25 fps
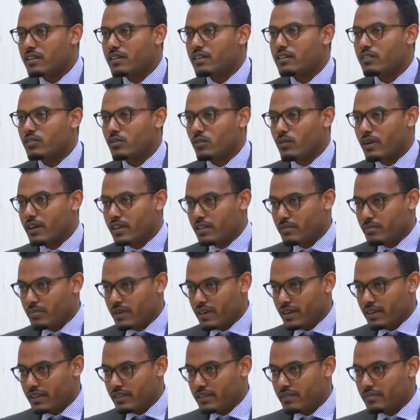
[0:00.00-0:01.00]
is quite
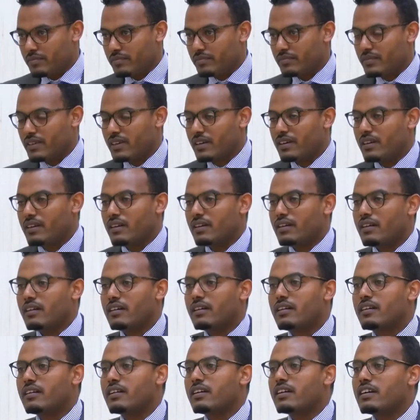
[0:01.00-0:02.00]
bright.
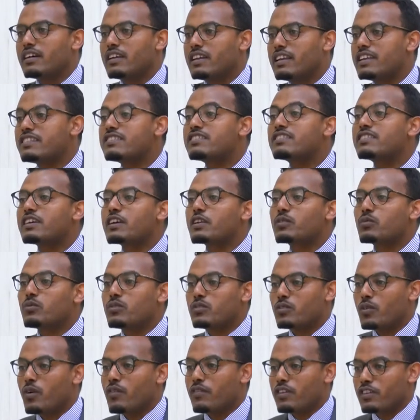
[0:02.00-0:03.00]
Let's start
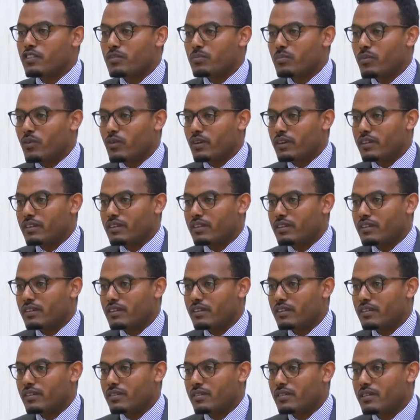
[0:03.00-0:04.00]
with the obvious point.
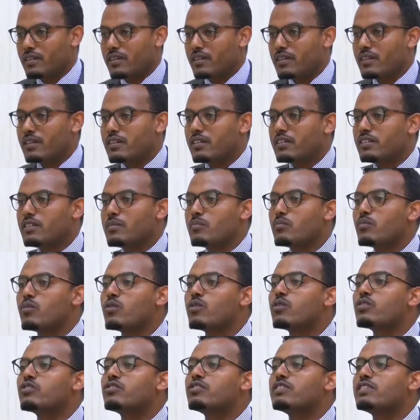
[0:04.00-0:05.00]
The
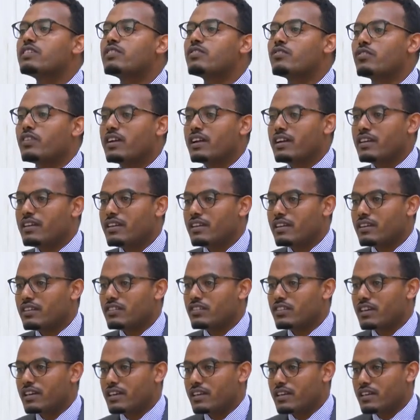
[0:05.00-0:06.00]
most defining
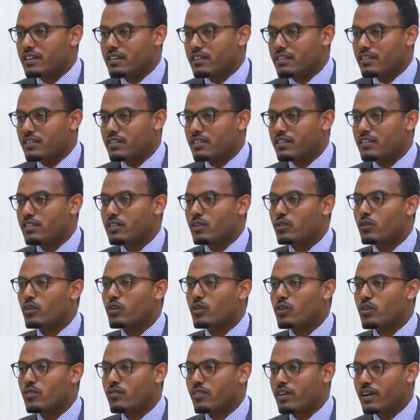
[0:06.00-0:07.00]
challenge in the
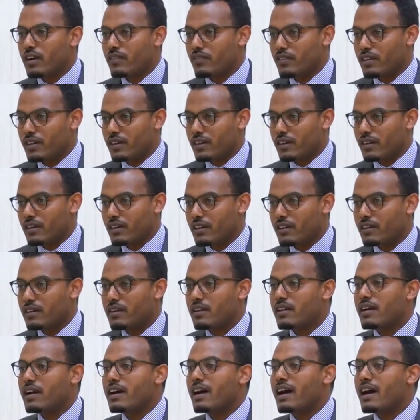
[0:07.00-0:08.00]
Horn of Africa
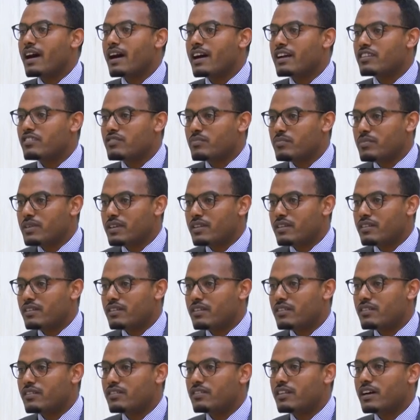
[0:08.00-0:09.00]
has
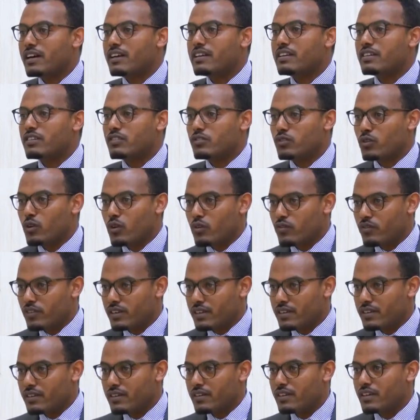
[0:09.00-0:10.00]
been the
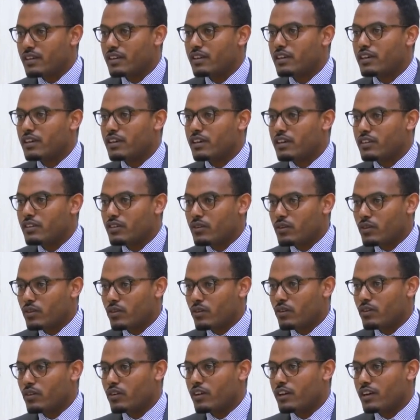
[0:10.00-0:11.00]
unresolved
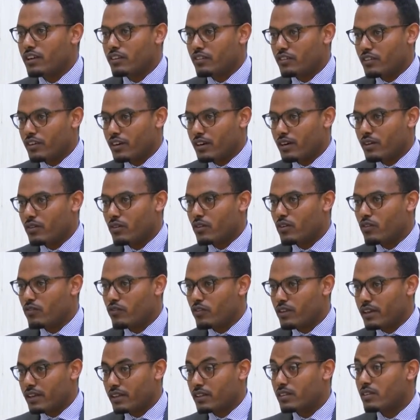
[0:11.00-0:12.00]
Ethio-Eritrea
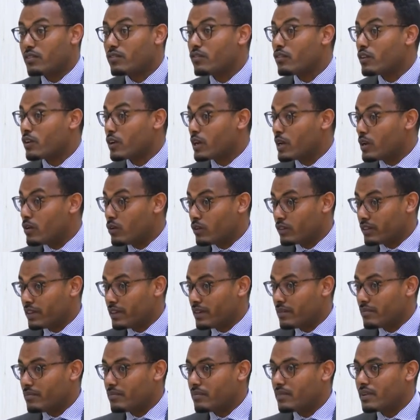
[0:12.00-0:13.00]
conflict for a long
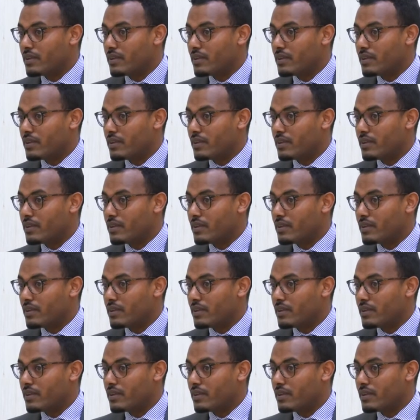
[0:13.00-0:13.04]
time.